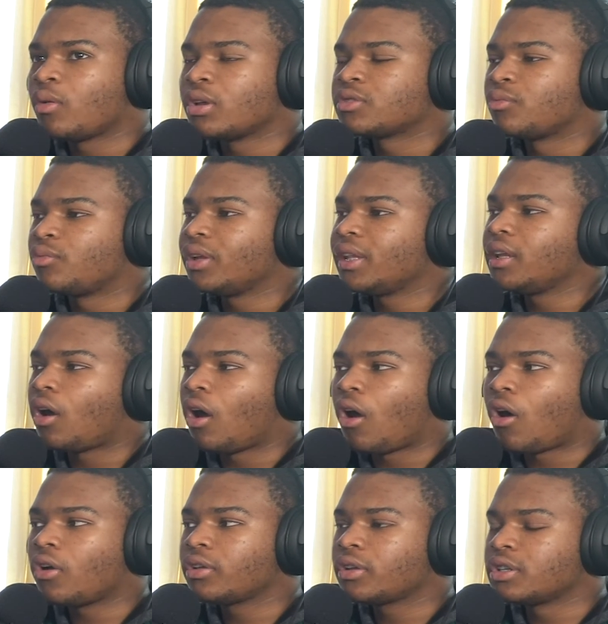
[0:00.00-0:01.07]
It's really
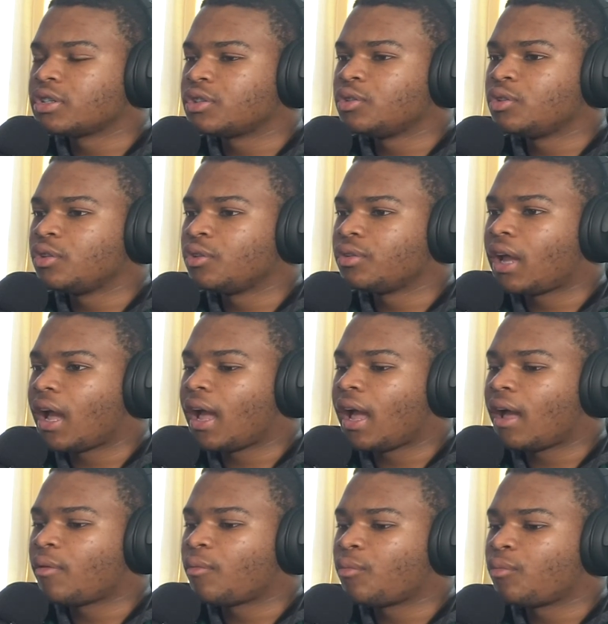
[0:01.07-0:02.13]
hard because you're not
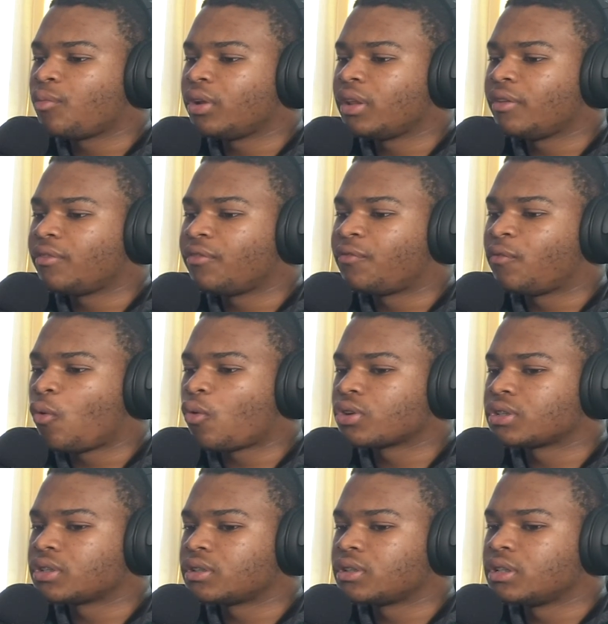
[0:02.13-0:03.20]
really
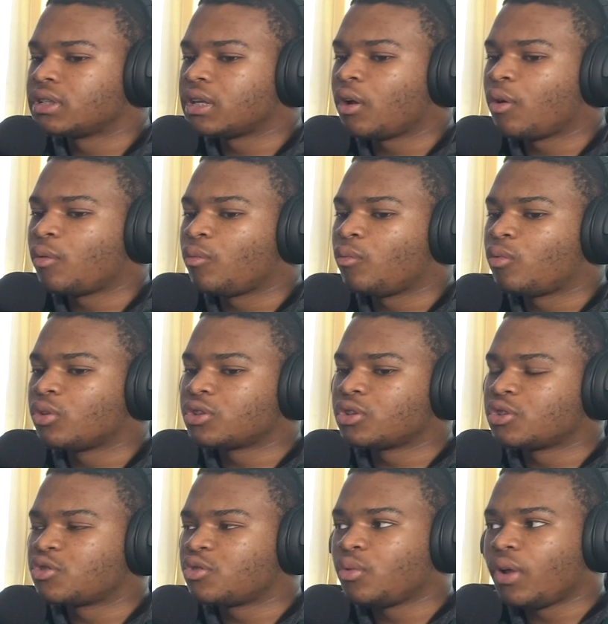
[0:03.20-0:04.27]
forced to tell what your
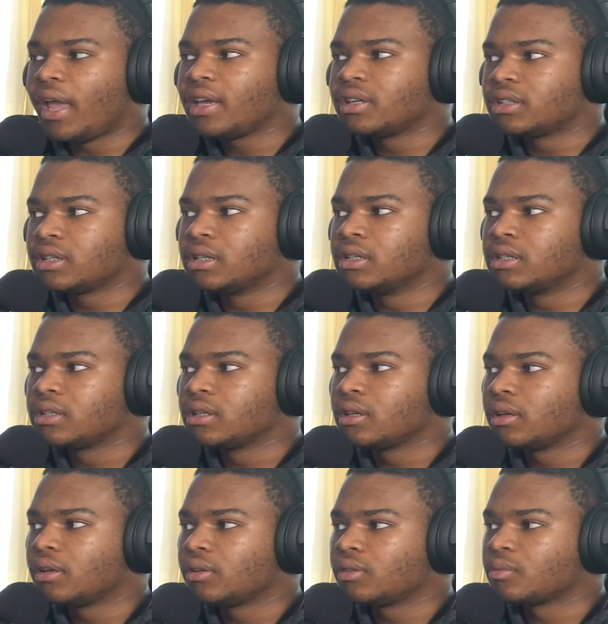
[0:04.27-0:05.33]
true age is.
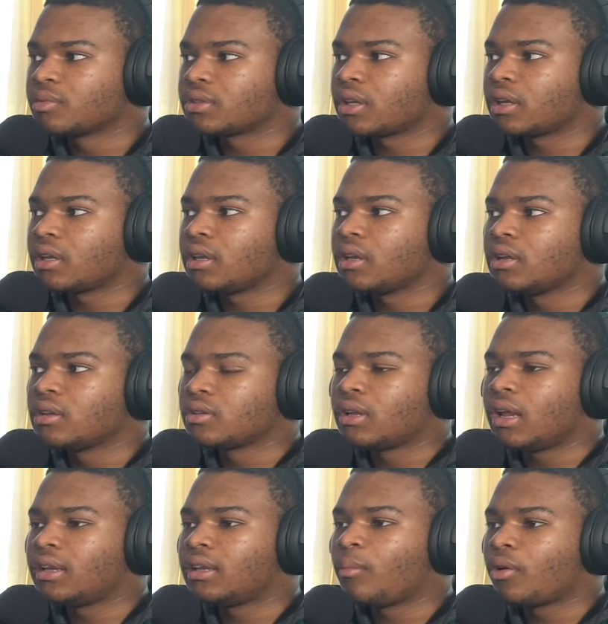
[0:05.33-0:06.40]
You know what I'm saying? So
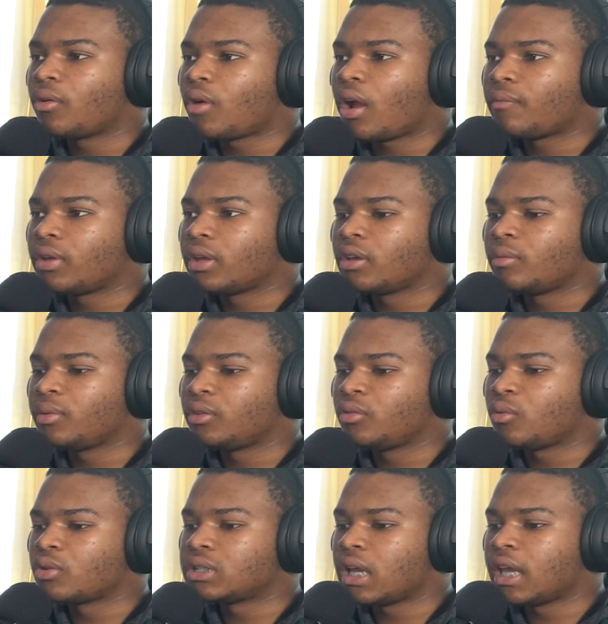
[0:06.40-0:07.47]
that demographic could be
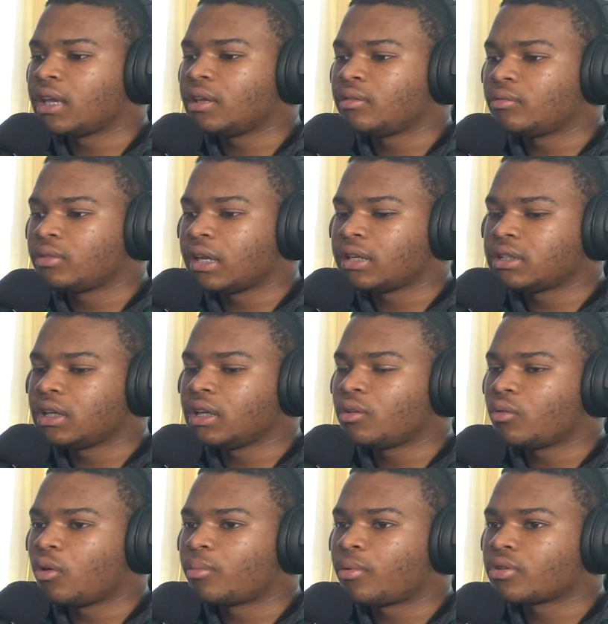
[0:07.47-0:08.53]
towards an
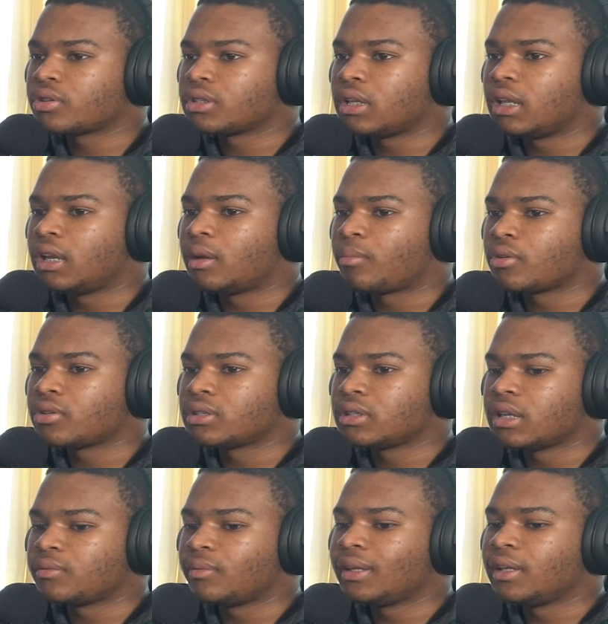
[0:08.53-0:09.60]
18-year-old person, and the person
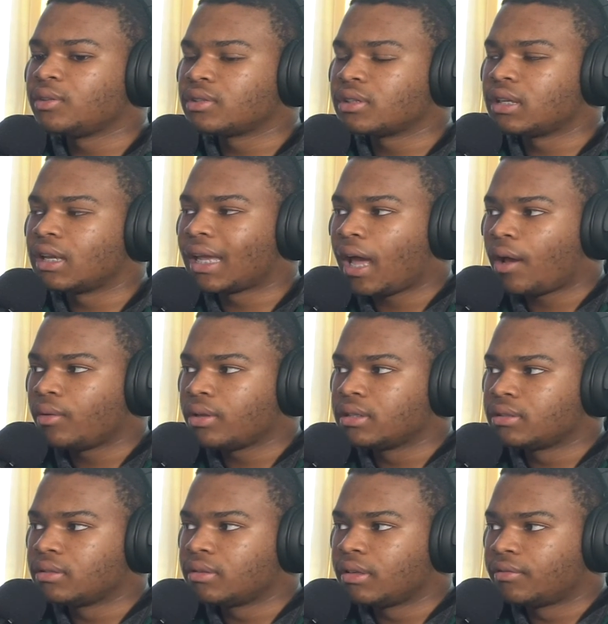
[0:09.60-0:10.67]
that's really using the account
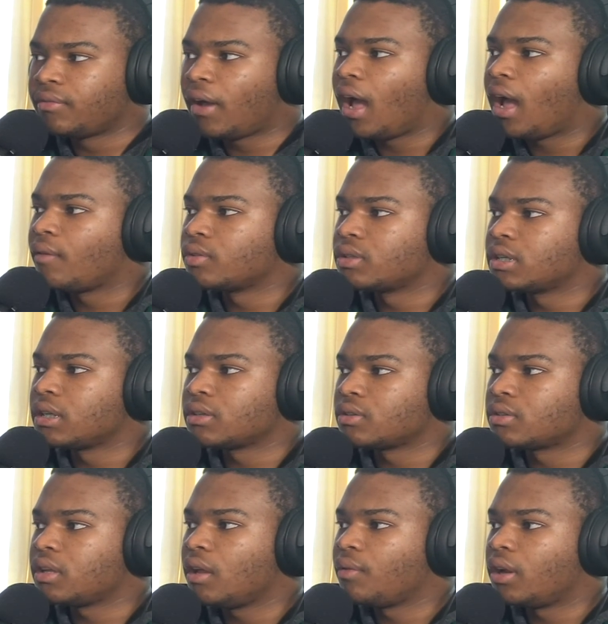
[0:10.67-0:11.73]
is 5 or 6 or
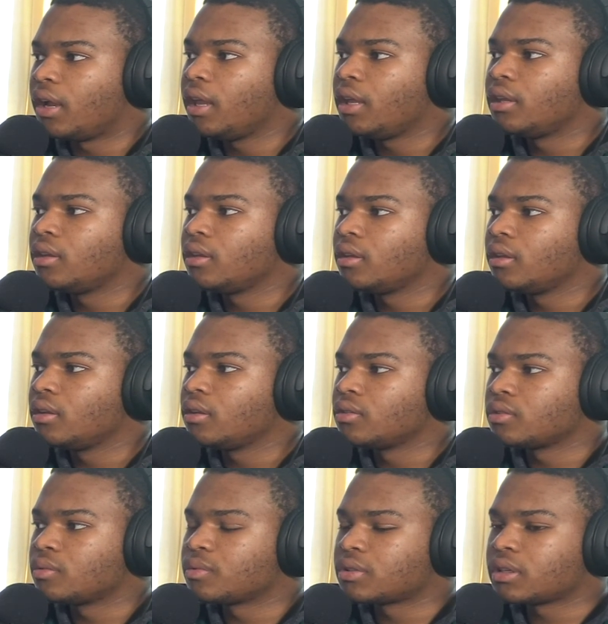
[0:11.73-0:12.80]
7 or 8. You know
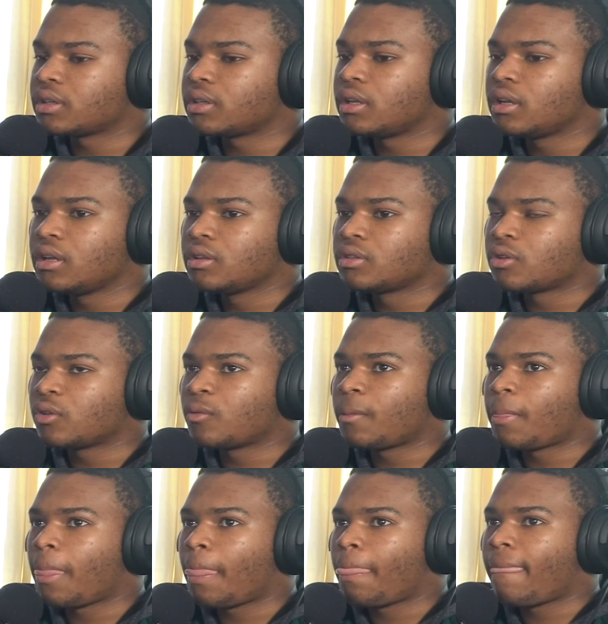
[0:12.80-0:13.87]
what I'm saying? So
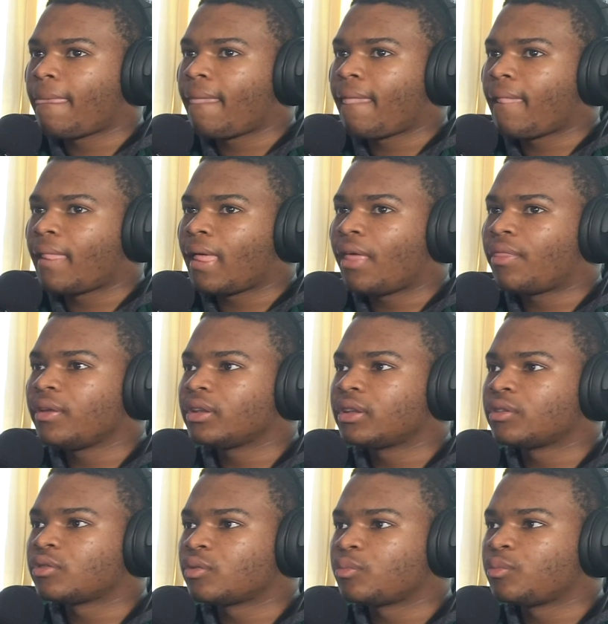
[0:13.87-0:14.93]
I think
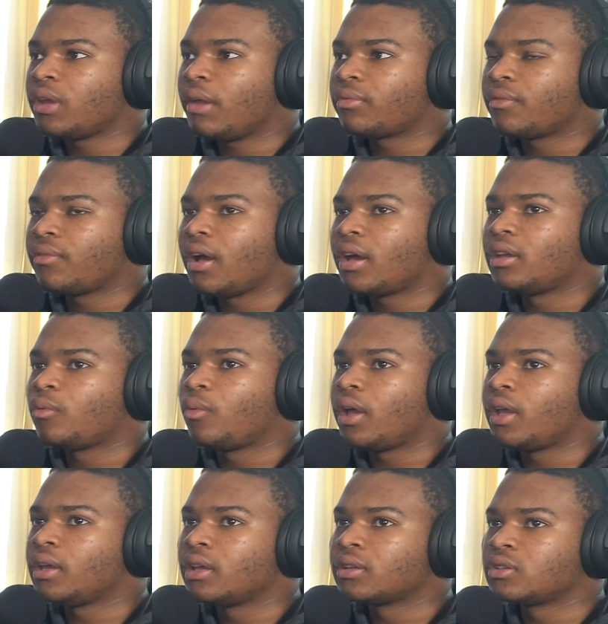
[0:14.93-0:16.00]
we have to find
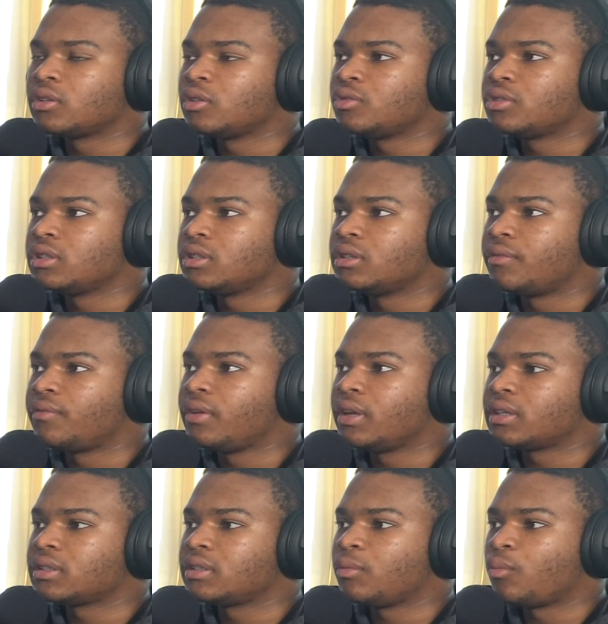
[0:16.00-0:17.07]
a solution to
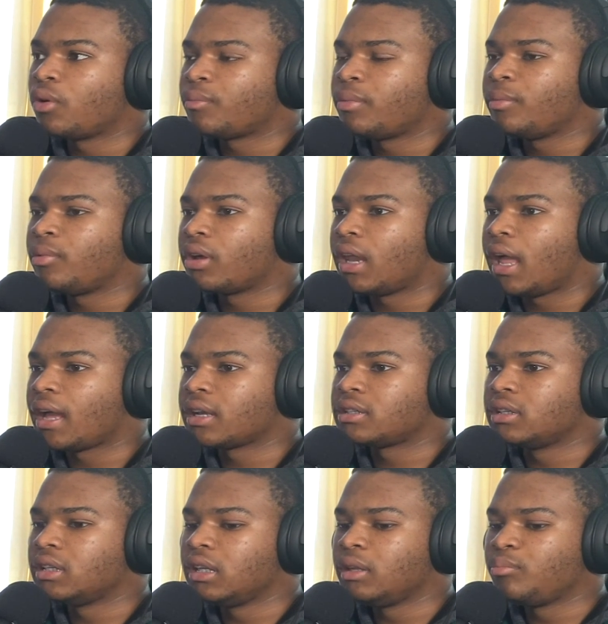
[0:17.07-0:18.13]
fix where people can
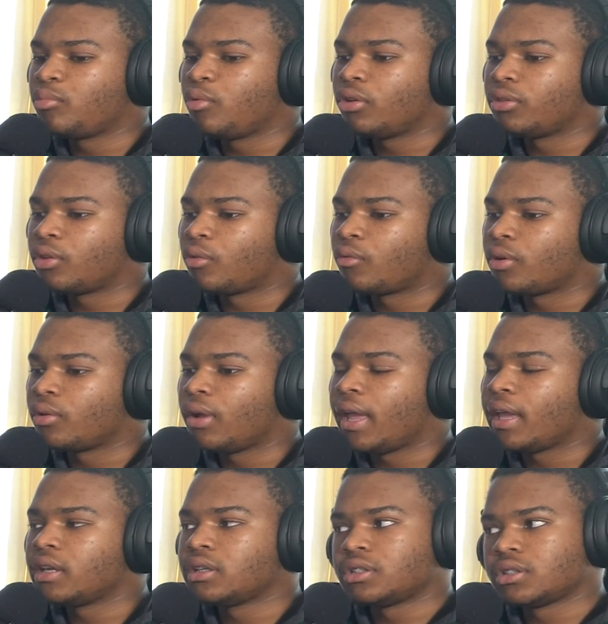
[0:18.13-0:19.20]
actually put their real
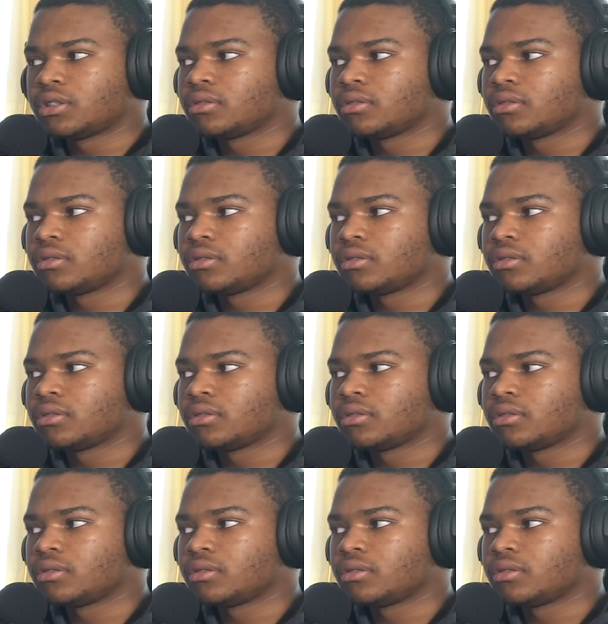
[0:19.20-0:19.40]
age.